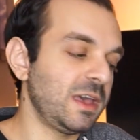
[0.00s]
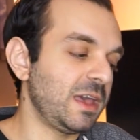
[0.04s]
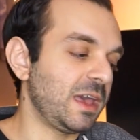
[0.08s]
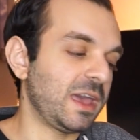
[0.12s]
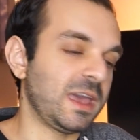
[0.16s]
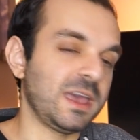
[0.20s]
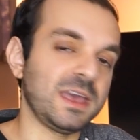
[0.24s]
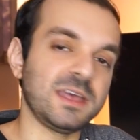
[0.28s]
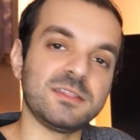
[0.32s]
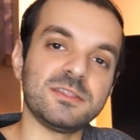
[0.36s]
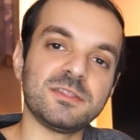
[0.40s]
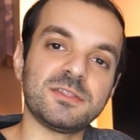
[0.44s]

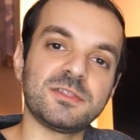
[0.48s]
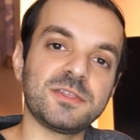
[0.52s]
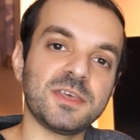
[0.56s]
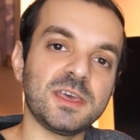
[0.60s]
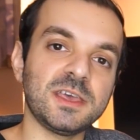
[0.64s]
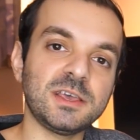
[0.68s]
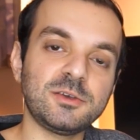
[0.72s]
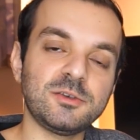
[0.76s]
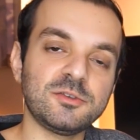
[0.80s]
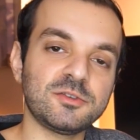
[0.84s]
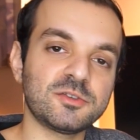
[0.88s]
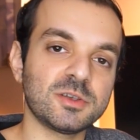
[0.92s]
and
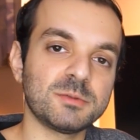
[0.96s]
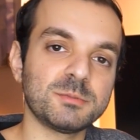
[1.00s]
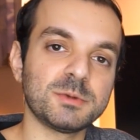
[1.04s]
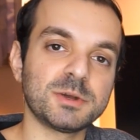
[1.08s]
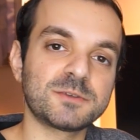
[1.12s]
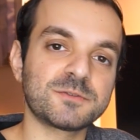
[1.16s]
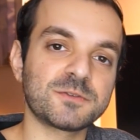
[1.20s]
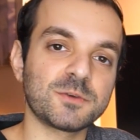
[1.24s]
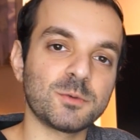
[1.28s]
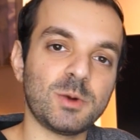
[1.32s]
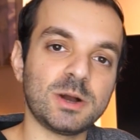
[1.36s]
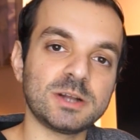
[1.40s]
thank you so
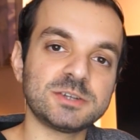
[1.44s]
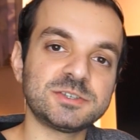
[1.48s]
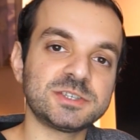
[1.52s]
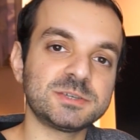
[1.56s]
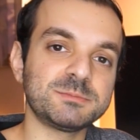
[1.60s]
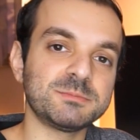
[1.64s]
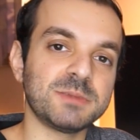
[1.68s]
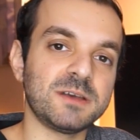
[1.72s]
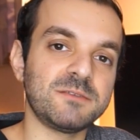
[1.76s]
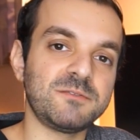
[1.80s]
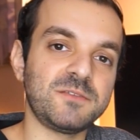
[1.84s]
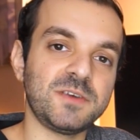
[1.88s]
much for
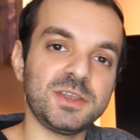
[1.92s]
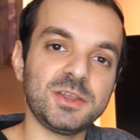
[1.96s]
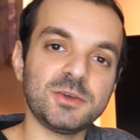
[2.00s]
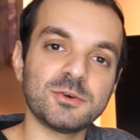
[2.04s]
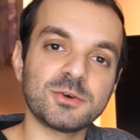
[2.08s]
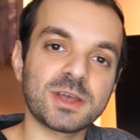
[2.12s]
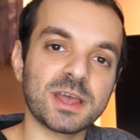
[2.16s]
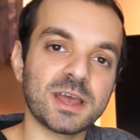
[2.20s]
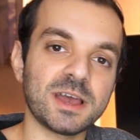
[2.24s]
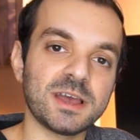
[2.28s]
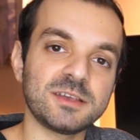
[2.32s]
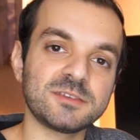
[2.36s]
watching my
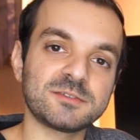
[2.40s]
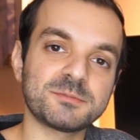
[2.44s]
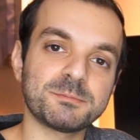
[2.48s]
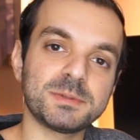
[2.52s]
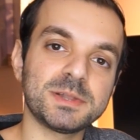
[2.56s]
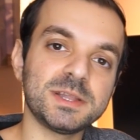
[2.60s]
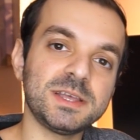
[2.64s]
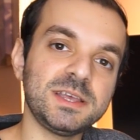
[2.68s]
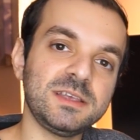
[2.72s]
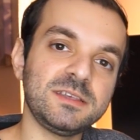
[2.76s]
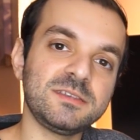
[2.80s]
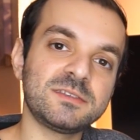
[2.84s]
video, guys.
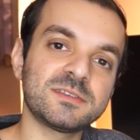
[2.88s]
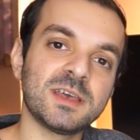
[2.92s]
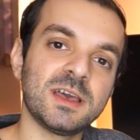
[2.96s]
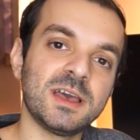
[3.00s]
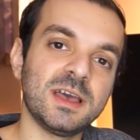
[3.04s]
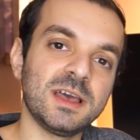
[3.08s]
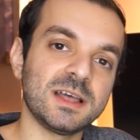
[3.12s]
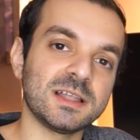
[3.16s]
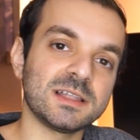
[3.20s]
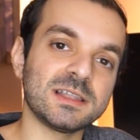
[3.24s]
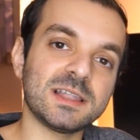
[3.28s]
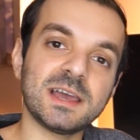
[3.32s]
Please
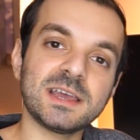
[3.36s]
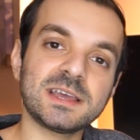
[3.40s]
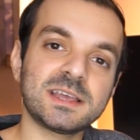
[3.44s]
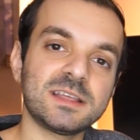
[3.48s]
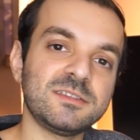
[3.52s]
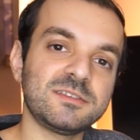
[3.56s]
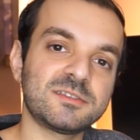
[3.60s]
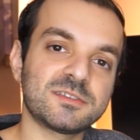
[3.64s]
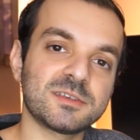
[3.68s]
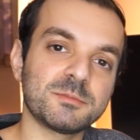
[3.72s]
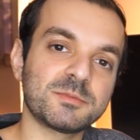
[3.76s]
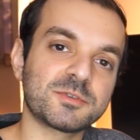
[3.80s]
like
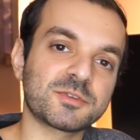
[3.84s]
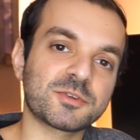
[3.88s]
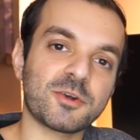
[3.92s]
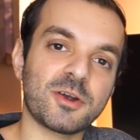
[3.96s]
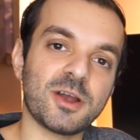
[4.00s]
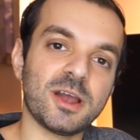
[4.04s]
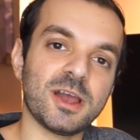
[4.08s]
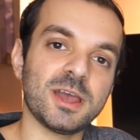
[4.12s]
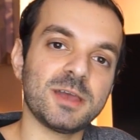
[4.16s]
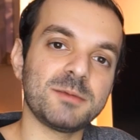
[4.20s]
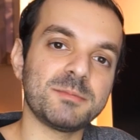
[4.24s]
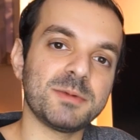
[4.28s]
and
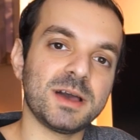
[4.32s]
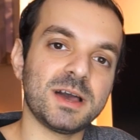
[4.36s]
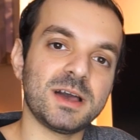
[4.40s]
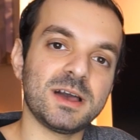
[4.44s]
subscribe.